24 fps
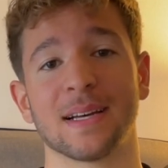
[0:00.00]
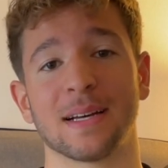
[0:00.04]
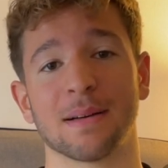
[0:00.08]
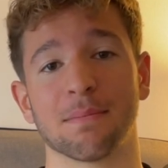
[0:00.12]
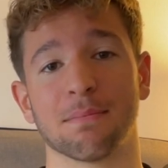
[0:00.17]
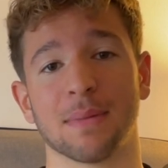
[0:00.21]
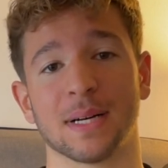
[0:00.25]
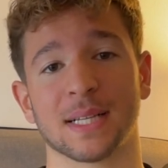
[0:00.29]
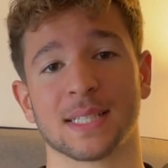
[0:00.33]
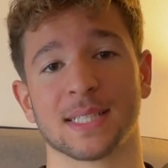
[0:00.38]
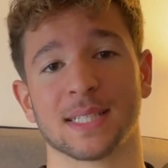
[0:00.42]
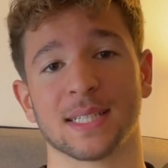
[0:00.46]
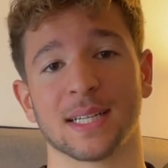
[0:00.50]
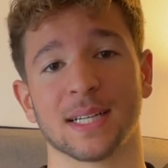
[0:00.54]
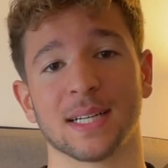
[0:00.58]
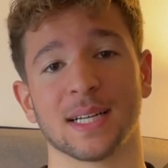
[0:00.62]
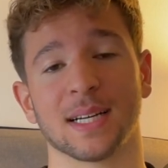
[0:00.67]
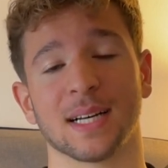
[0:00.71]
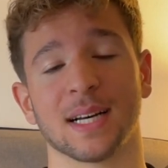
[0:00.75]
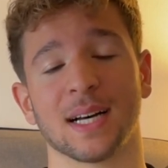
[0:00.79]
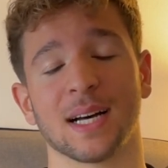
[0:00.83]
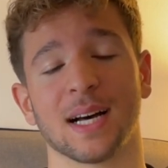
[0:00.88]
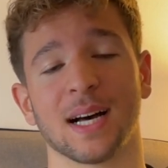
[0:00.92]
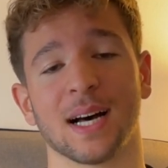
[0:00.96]
But
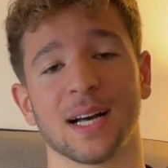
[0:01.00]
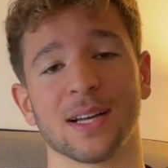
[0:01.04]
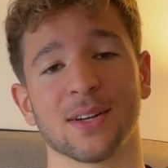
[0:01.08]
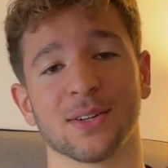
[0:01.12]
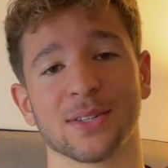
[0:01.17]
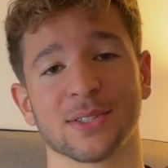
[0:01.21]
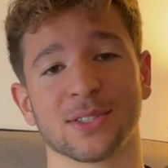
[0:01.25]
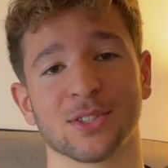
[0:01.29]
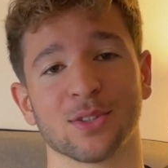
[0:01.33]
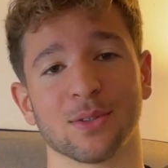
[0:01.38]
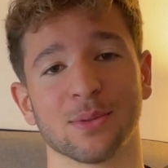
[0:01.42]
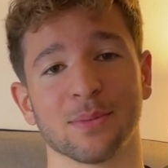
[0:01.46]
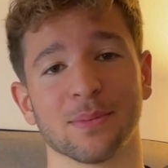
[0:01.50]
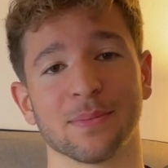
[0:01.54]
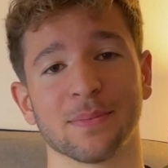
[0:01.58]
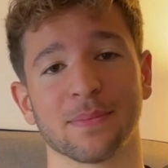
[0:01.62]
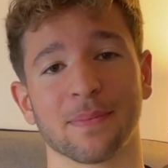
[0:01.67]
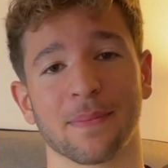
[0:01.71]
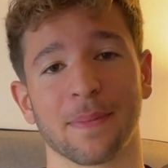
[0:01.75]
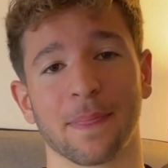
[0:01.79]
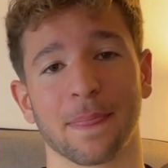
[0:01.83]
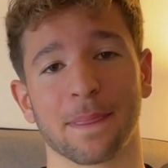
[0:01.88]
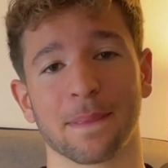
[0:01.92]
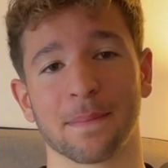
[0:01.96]
I also
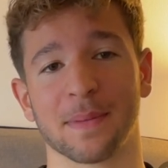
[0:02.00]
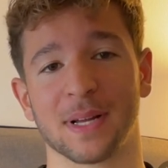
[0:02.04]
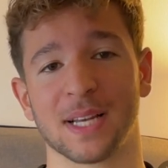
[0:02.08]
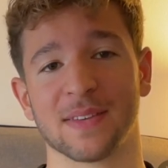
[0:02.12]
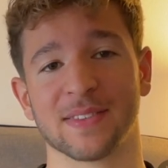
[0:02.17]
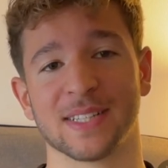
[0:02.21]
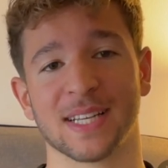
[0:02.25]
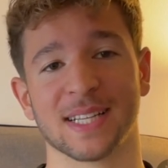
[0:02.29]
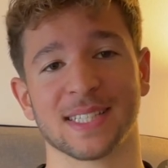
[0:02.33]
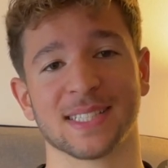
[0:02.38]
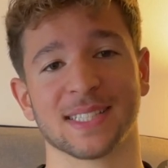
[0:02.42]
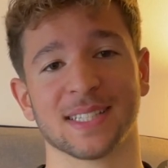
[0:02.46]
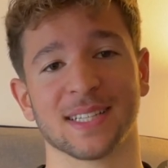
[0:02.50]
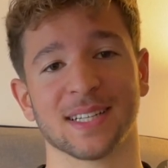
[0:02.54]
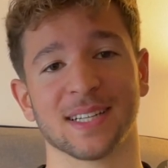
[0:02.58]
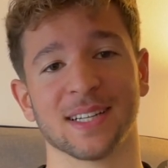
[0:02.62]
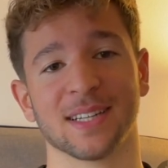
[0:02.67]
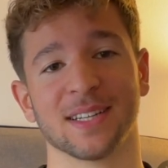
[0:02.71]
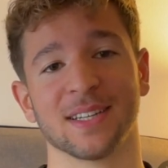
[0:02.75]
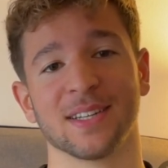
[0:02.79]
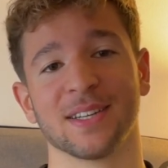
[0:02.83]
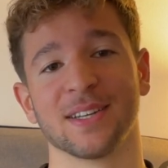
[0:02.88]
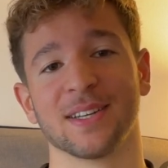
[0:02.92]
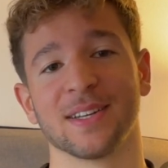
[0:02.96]
believe that
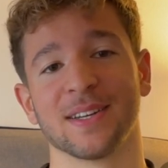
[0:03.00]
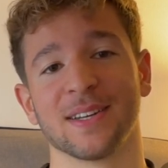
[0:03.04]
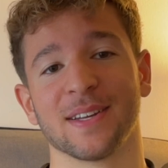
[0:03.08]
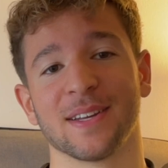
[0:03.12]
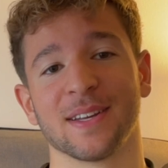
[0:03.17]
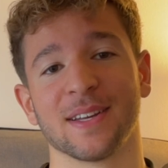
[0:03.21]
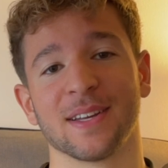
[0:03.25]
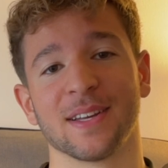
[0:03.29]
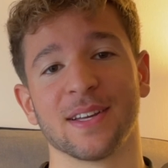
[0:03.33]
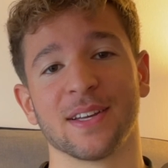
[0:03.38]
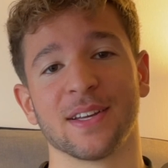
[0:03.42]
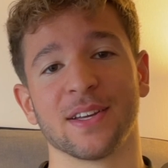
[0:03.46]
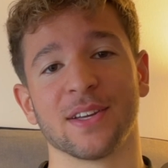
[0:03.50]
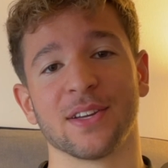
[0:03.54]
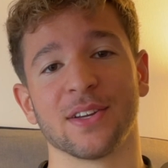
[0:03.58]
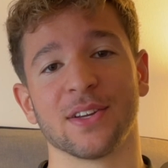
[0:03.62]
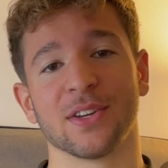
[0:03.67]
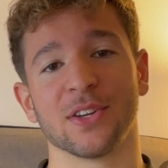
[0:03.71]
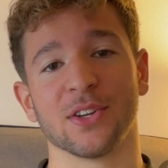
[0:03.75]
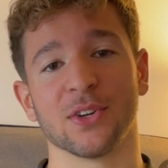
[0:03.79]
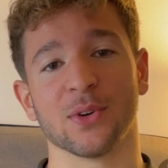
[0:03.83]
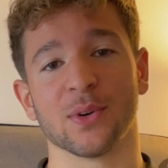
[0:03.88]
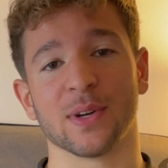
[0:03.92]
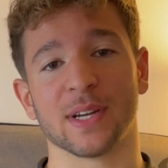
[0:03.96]

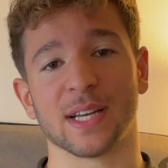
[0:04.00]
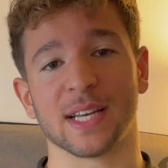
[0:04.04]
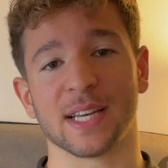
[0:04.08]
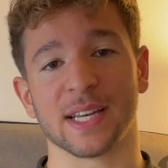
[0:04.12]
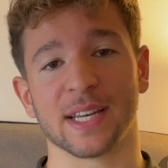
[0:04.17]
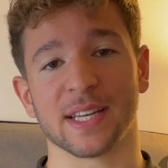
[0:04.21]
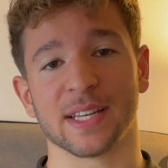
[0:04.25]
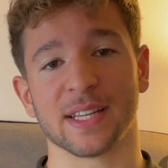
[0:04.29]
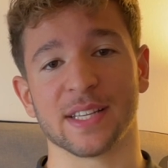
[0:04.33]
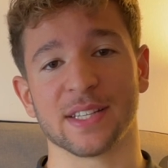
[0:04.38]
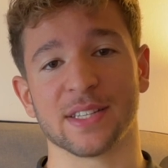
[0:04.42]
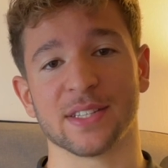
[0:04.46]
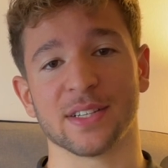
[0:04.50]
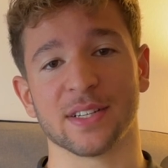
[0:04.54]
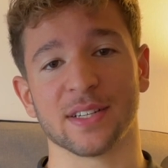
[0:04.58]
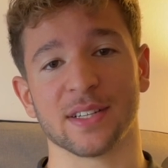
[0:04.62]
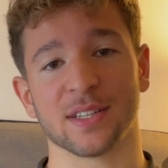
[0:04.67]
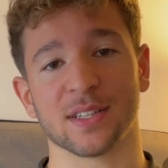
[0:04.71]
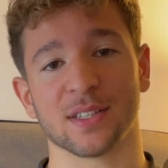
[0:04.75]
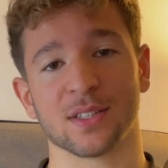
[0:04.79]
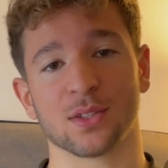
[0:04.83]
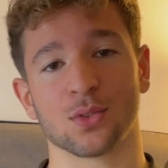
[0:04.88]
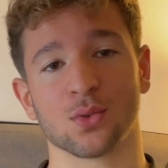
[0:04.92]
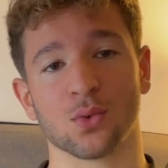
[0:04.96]
you really need
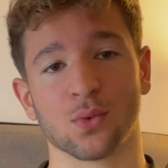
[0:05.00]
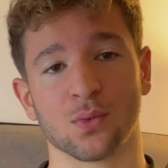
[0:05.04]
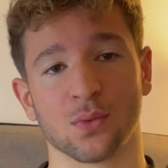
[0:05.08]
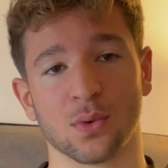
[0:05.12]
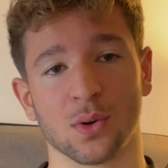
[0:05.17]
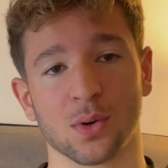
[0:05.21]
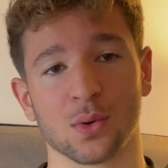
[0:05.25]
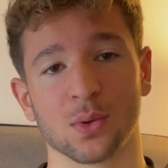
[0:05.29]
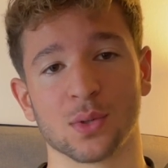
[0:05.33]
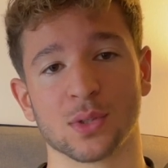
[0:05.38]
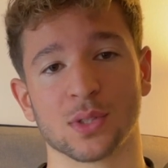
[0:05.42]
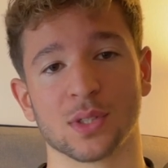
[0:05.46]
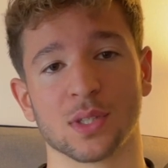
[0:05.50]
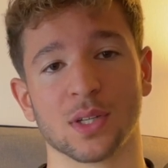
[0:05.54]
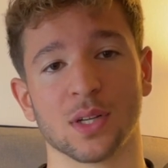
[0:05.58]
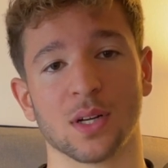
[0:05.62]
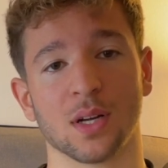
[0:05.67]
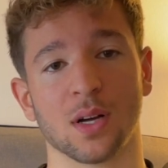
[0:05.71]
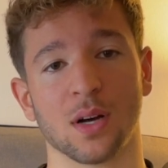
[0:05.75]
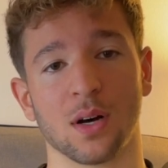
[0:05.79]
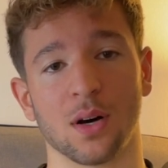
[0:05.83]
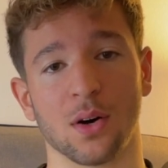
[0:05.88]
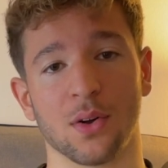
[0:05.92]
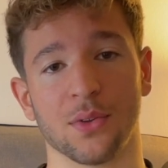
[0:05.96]
to focus
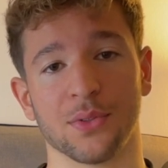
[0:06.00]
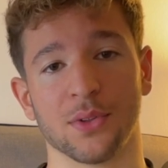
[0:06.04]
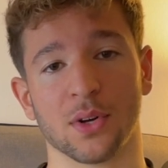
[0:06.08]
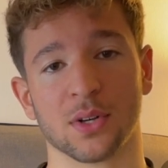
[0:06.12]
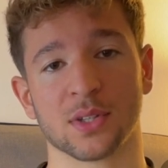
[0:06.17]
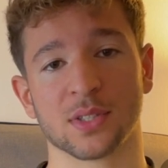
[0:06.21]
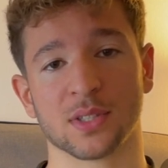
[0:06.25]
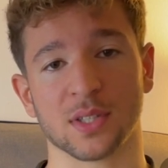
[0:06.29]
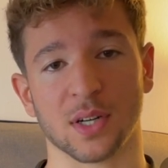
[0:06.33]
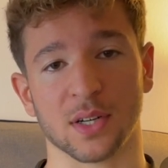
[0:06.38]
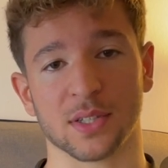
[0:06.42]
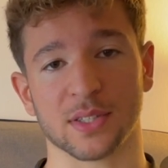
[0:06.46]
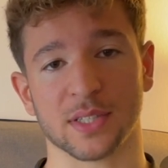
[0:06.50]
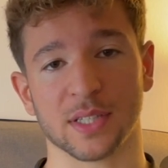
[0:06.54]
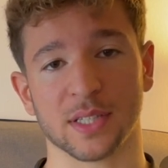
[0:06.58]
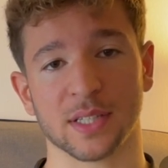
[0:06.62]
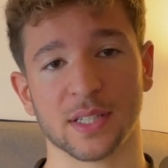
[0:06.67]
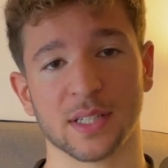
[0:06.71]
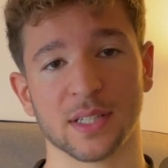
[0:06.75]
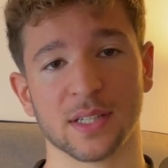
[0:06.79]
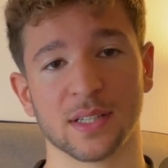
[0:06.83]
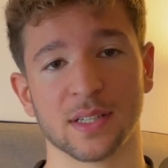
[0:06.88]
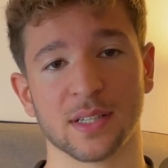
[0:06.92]
on dock starting